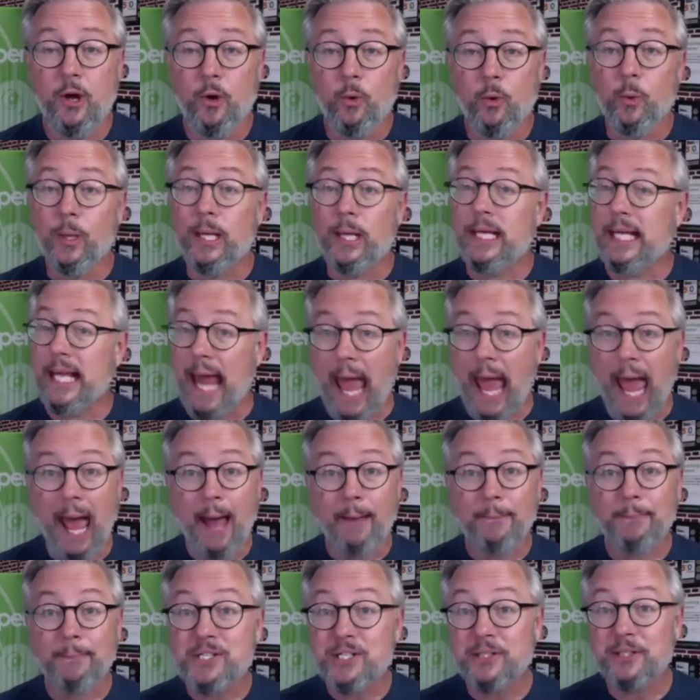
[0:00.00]
We can
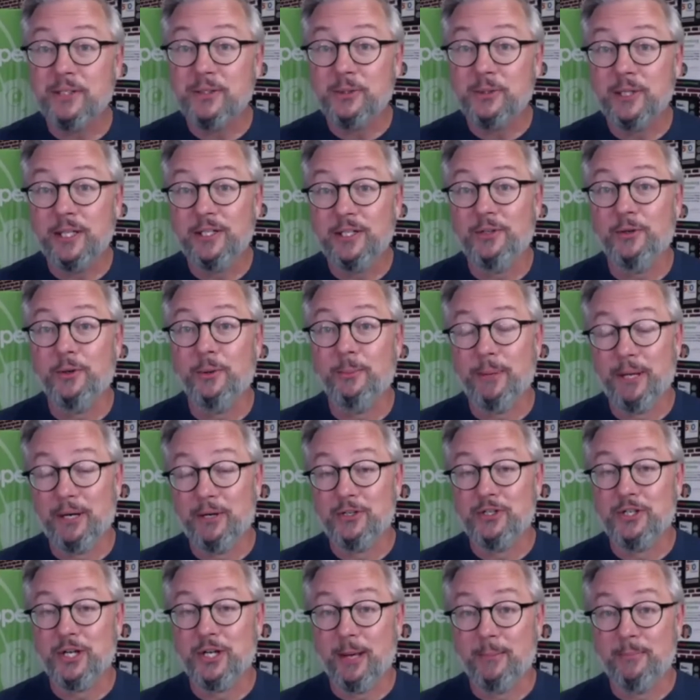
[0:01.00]
absolutely do a better
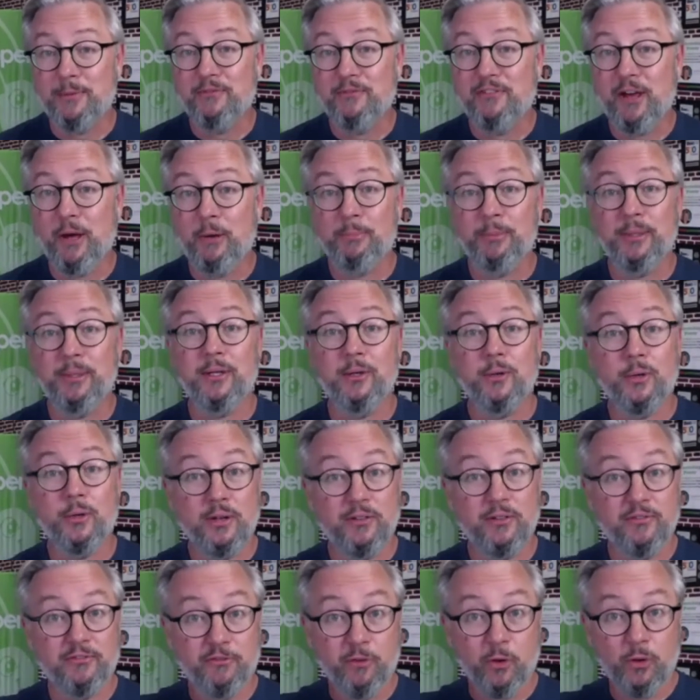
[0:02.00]
job of helping you
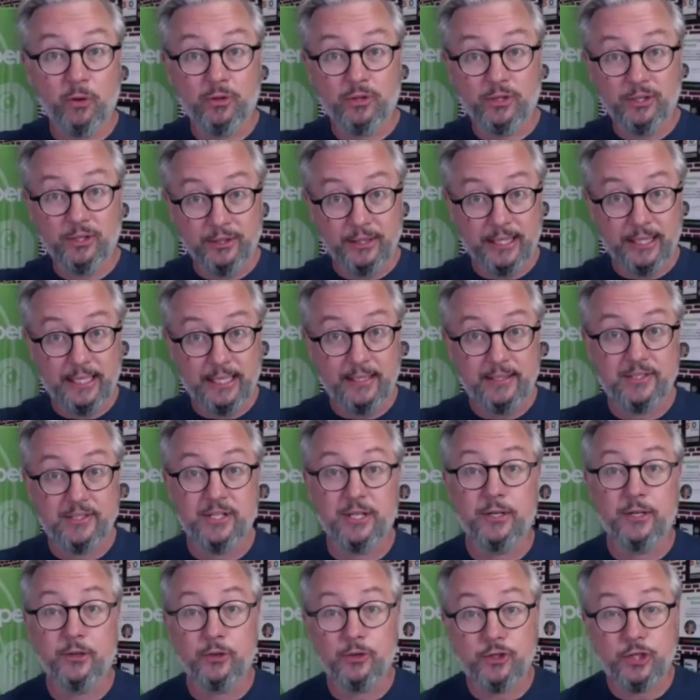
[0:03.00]
convert the leads
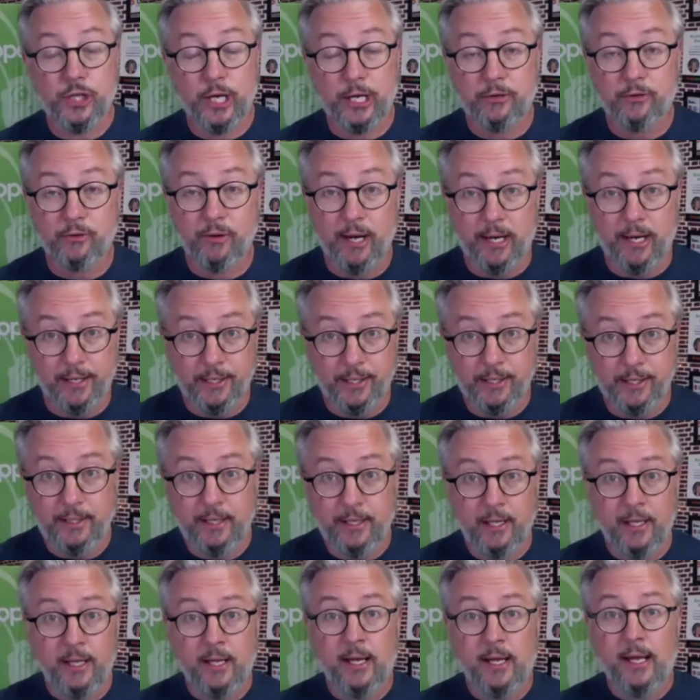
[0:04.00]
that you're generating
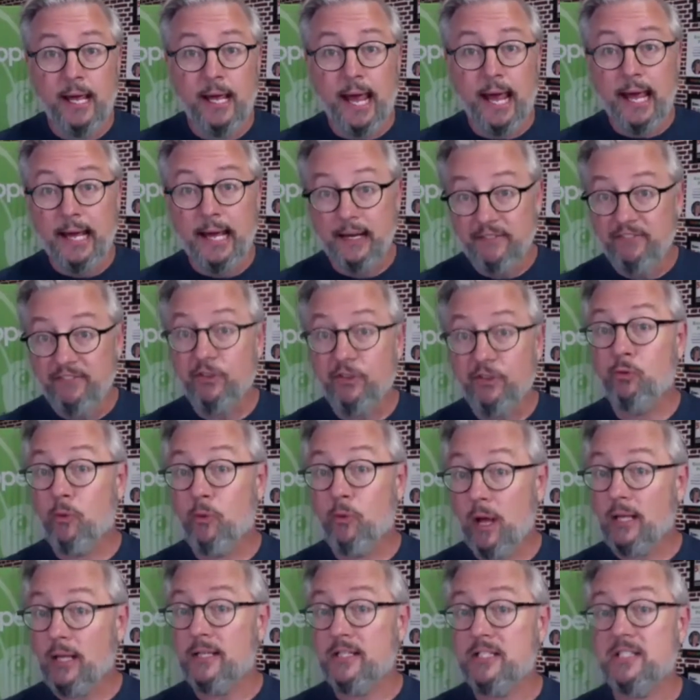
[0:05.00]
and if you
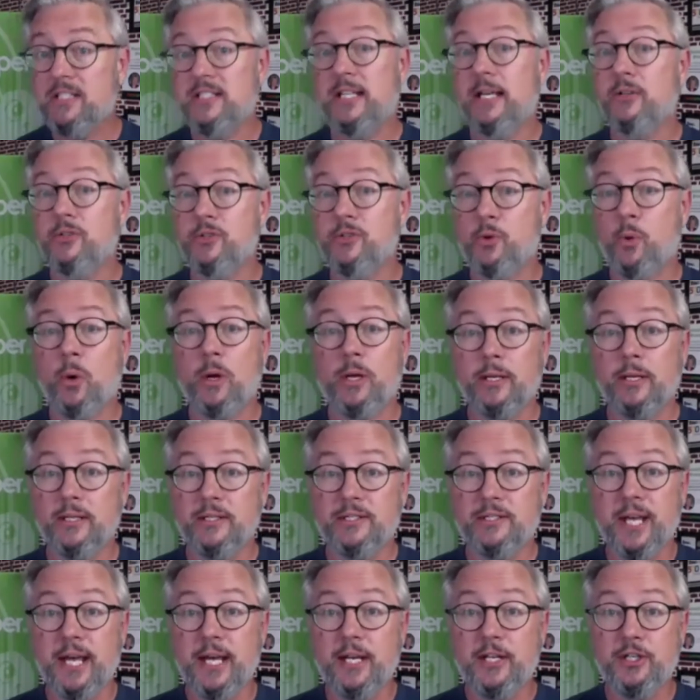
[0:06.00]
run a sales
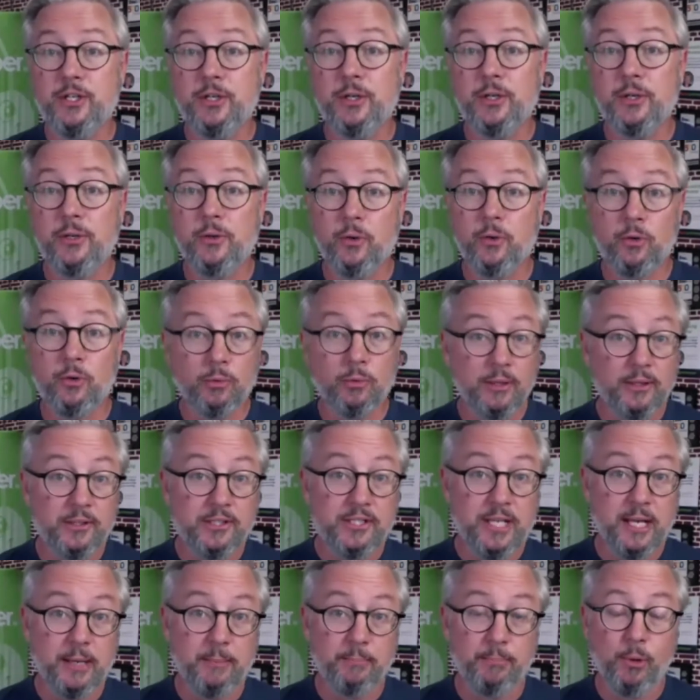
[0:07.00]
organization or a real
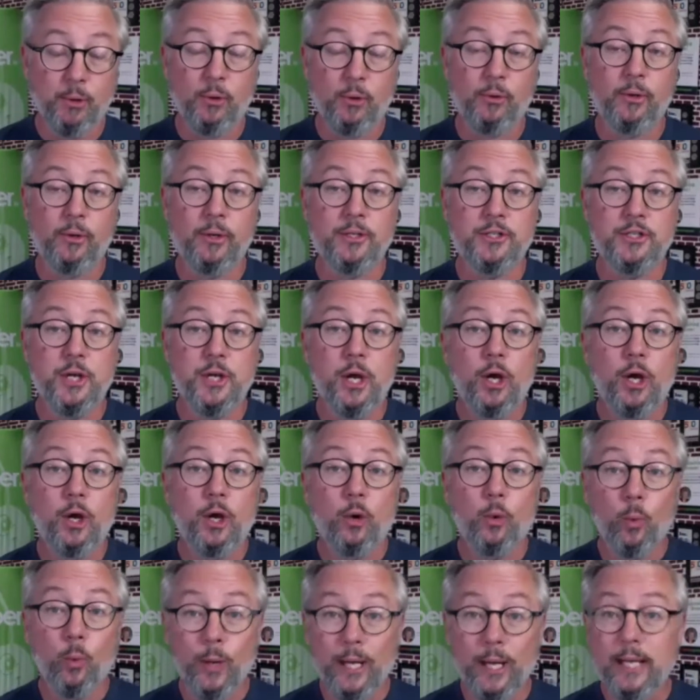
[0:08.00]
estate brokerage,
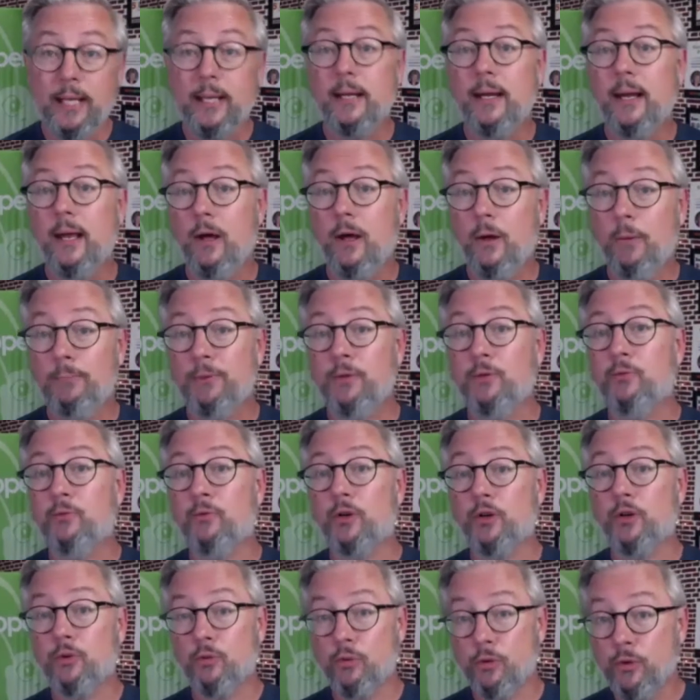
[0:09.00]
we can help you
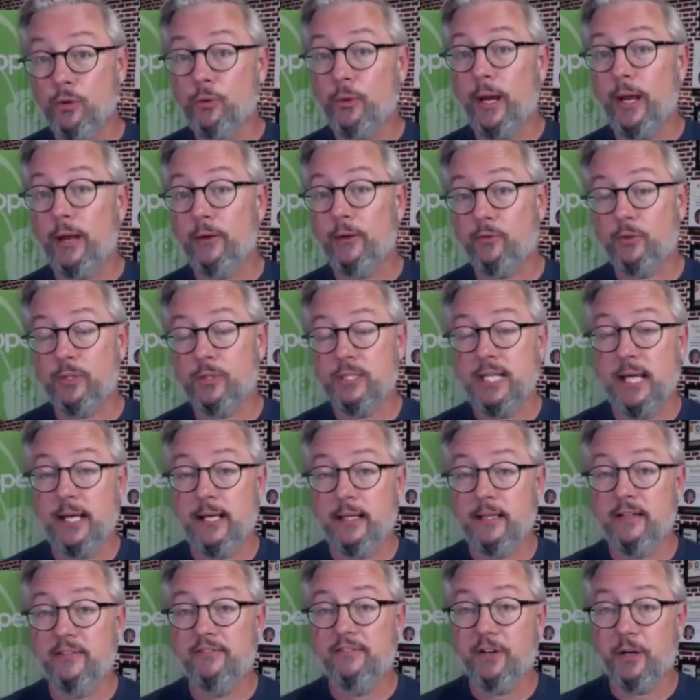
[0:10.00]
recruit and
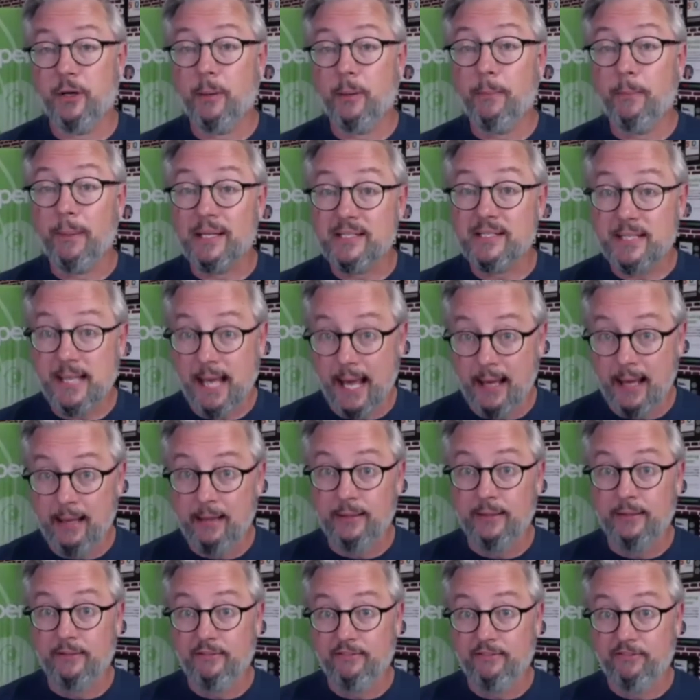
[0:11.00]
retain the very best
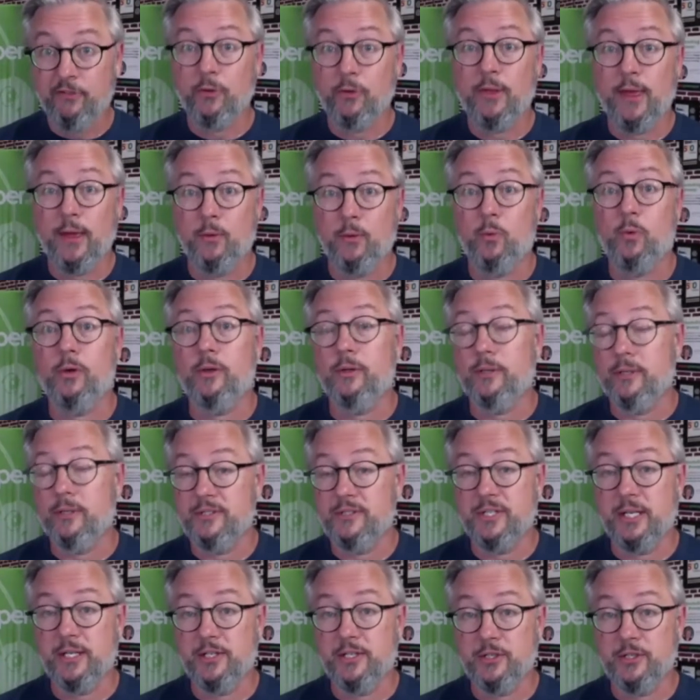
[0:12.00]
talent for that
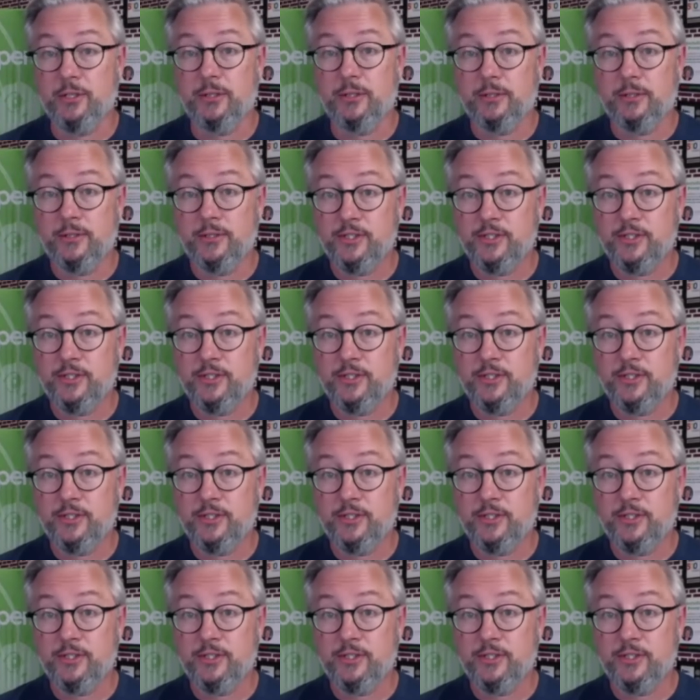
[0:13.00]
organization.